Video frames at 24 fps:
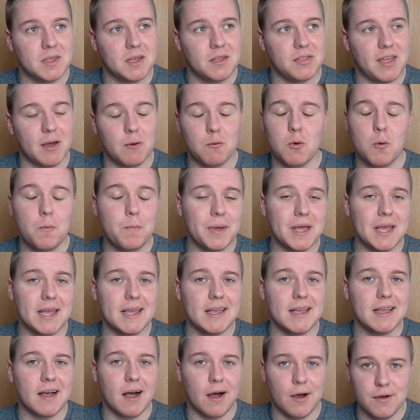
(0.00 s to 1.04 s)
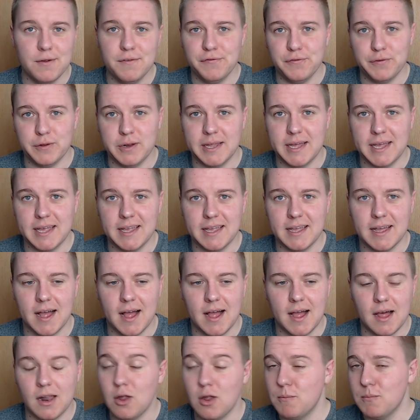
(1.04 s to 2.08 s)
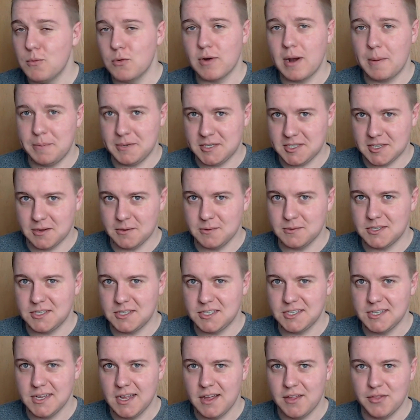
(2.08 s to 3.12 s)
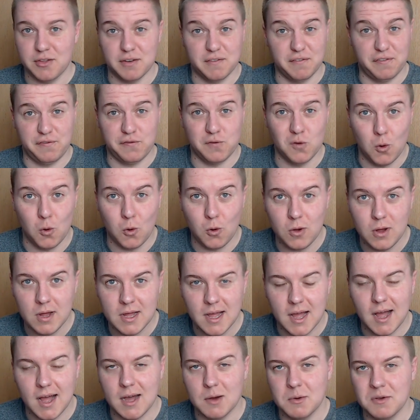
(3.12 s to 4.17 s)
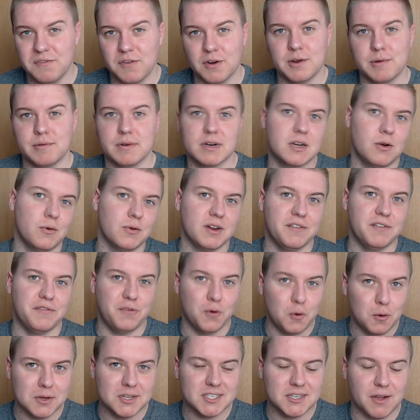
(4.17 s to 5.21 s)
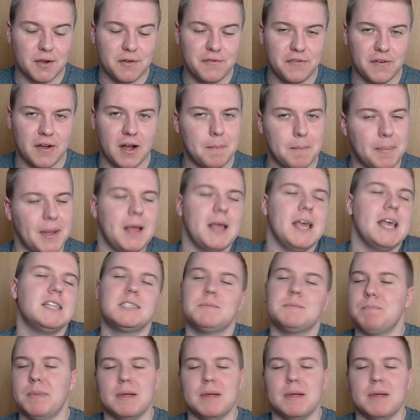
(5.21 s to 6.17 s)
There will be, hopefully, a lot more episodes than 4. We've only recorded 4 so far, but it's